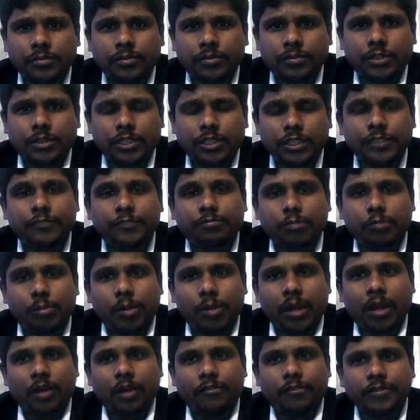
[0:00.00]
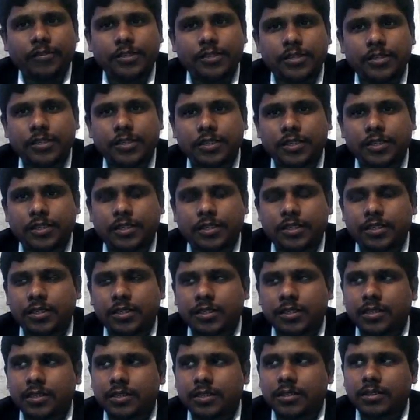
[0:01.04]
chief mobile officers
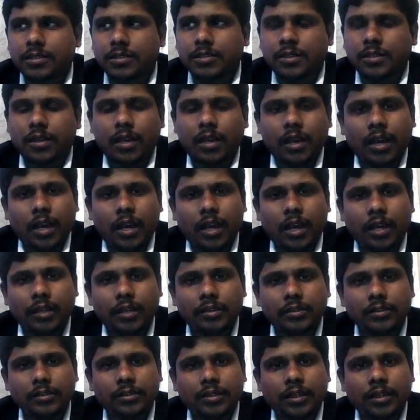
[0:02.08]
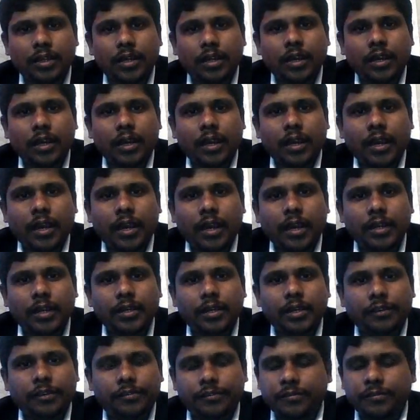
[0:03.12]
and head
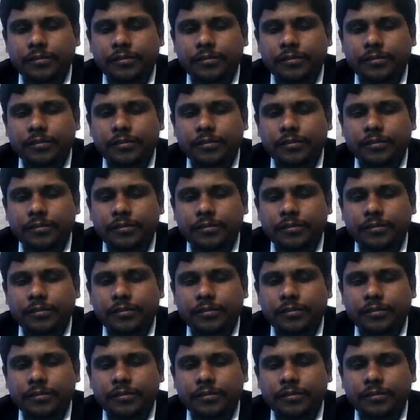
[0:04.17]
of